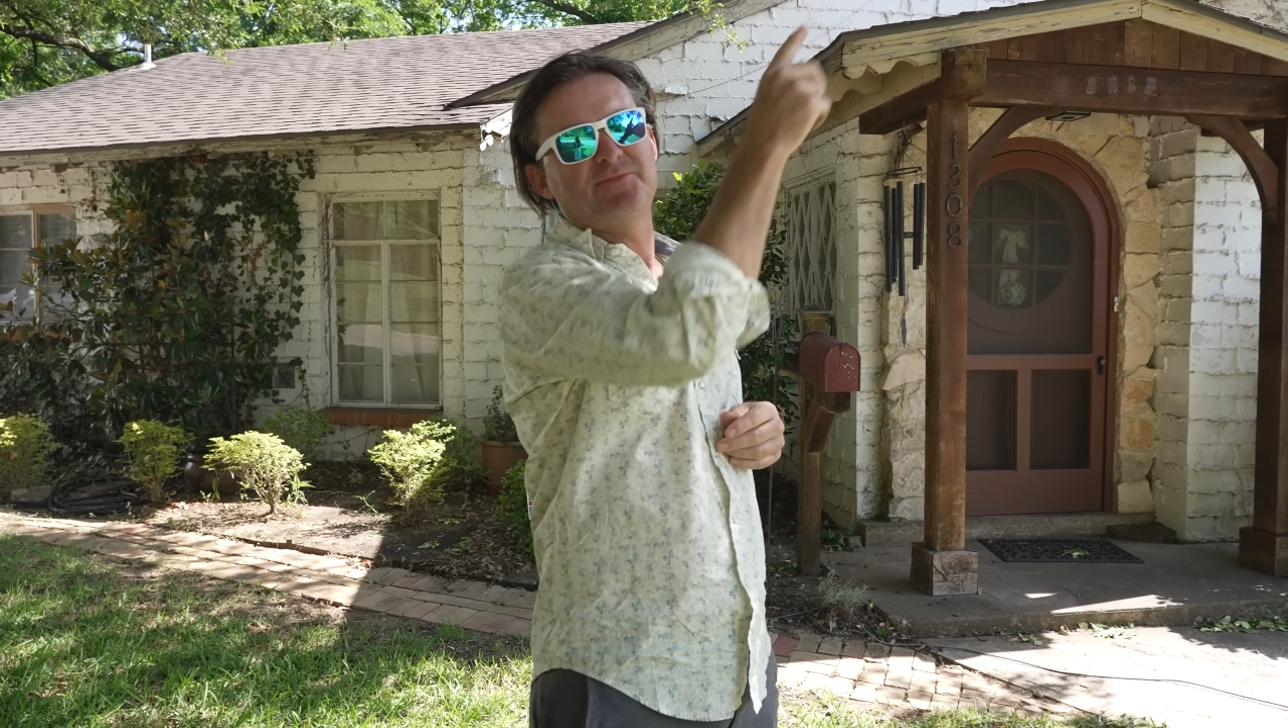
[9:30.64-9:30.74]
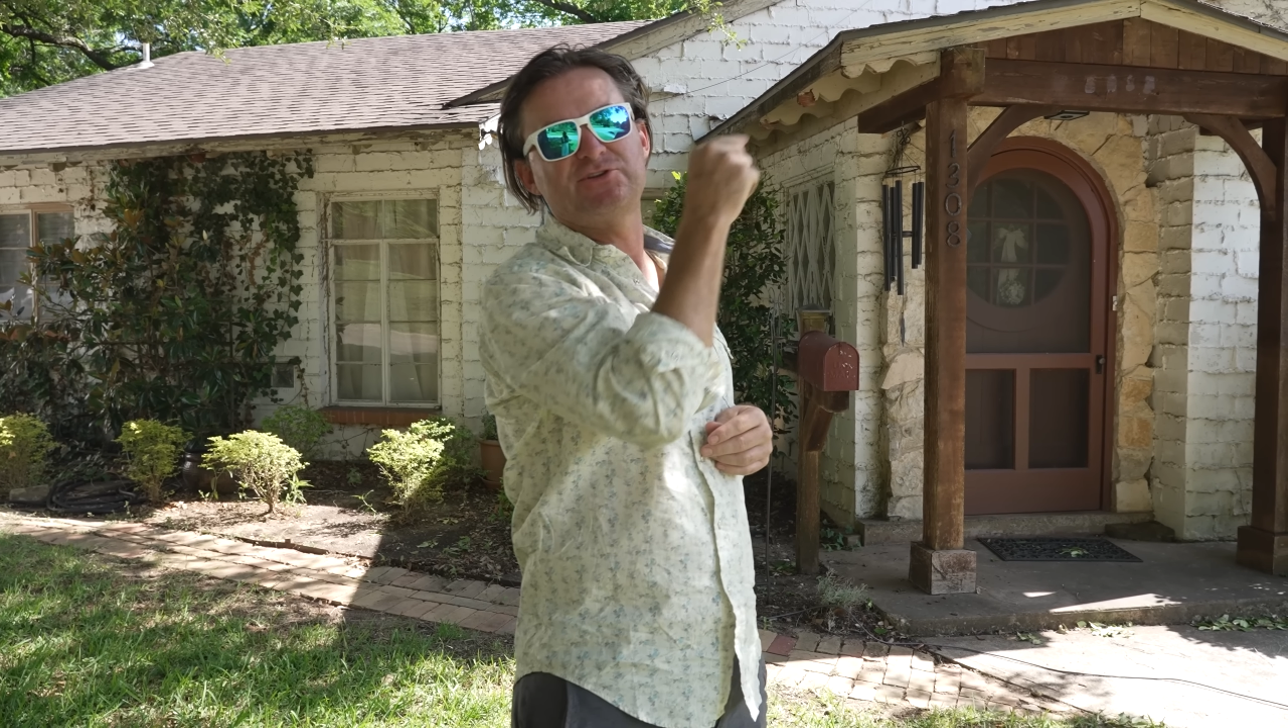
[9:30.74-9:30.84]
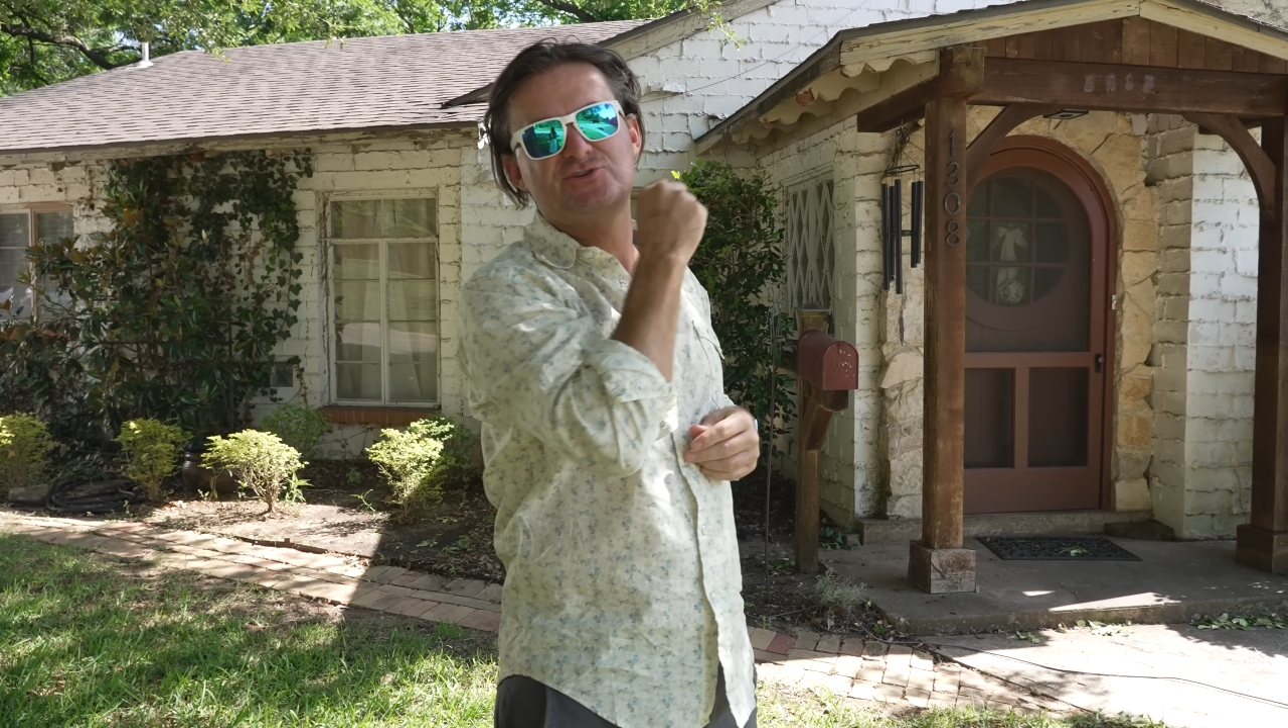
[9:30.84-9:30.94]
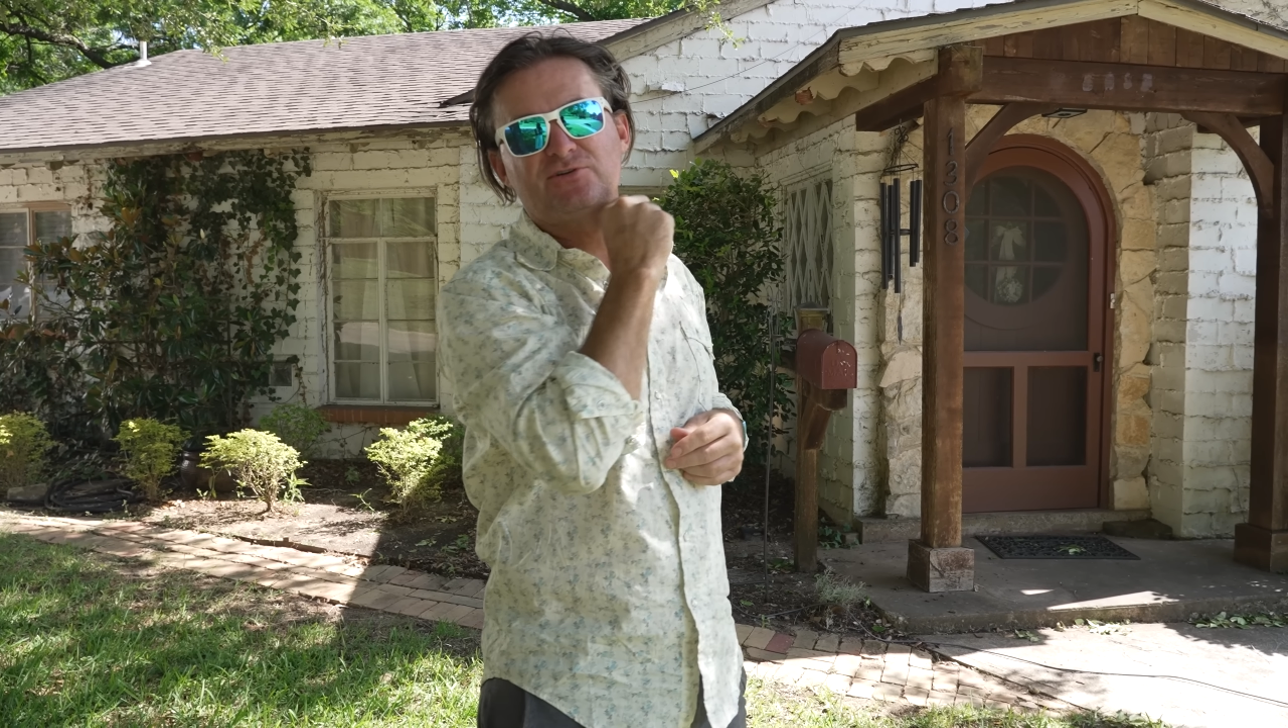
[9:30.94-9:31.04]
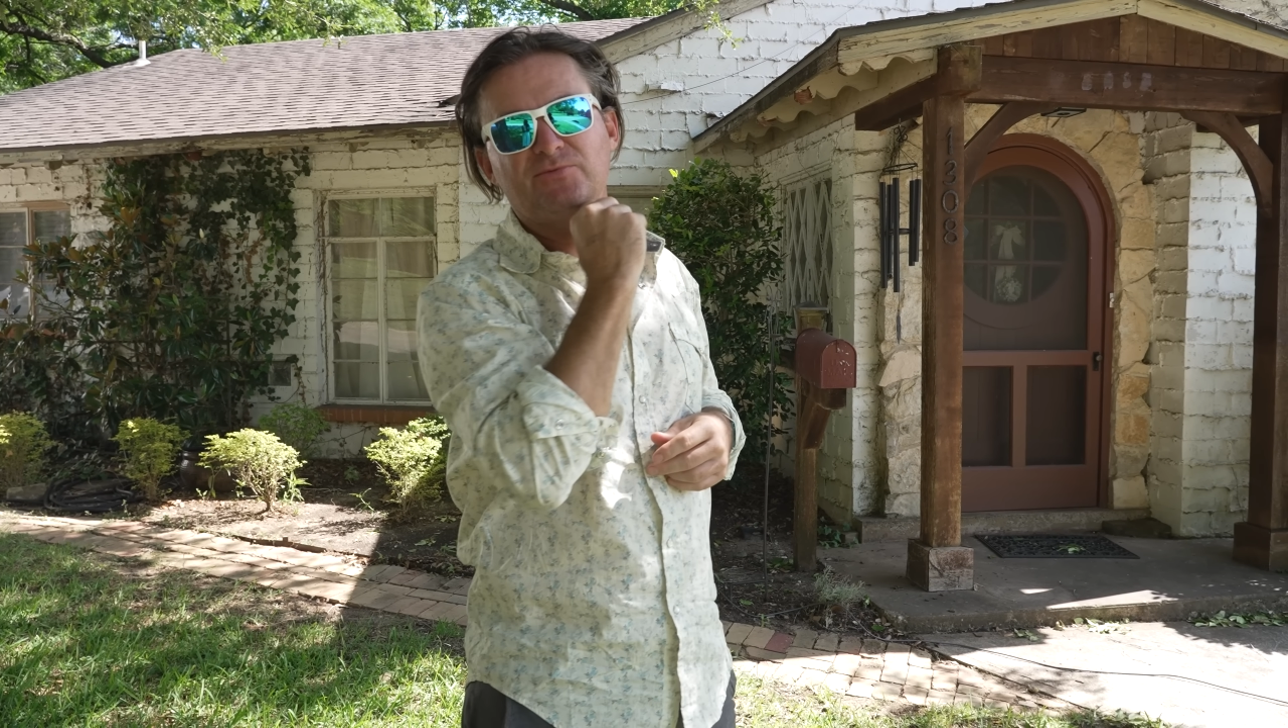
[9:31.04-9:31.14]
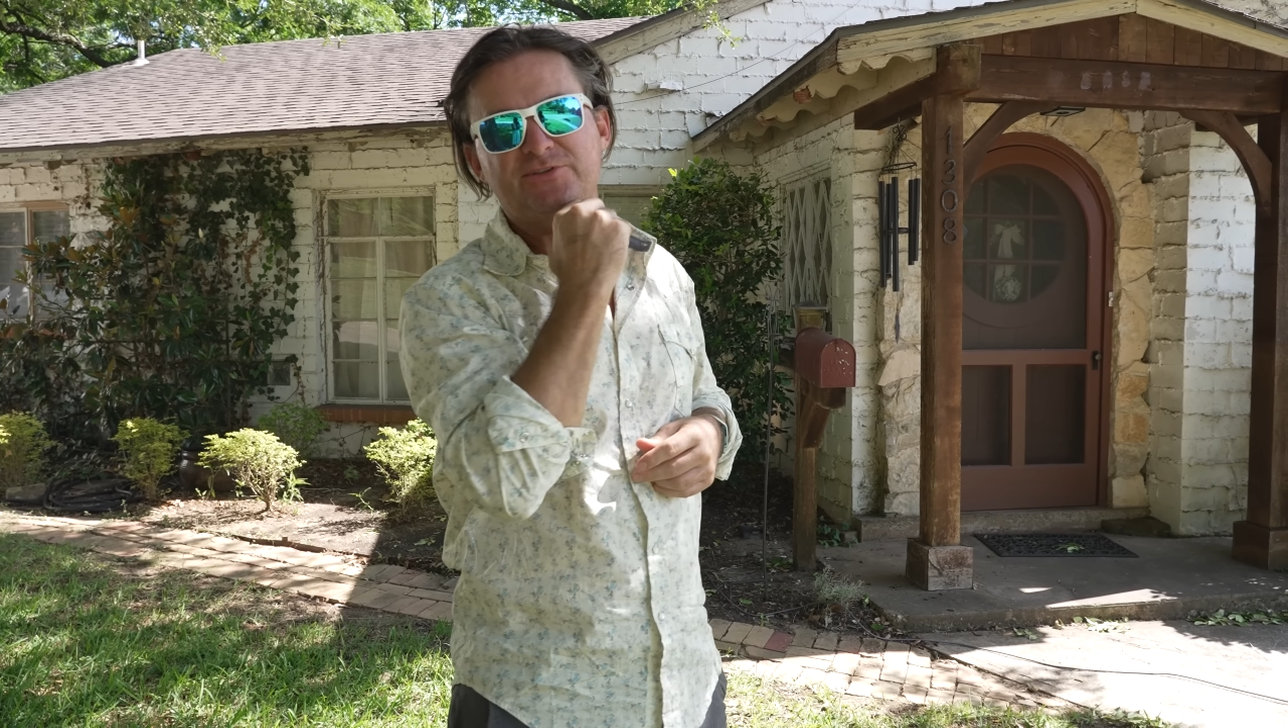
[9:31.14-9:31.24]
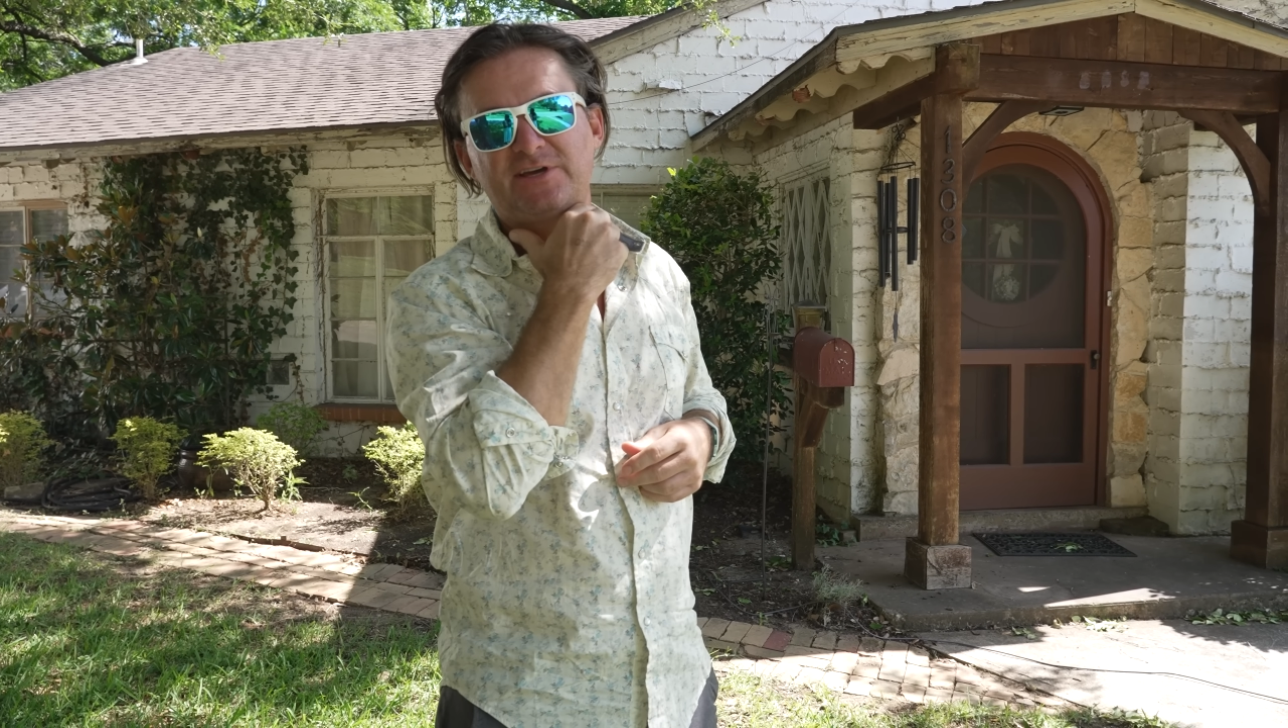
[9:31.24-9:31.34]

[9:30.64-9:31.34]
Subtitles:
not sure what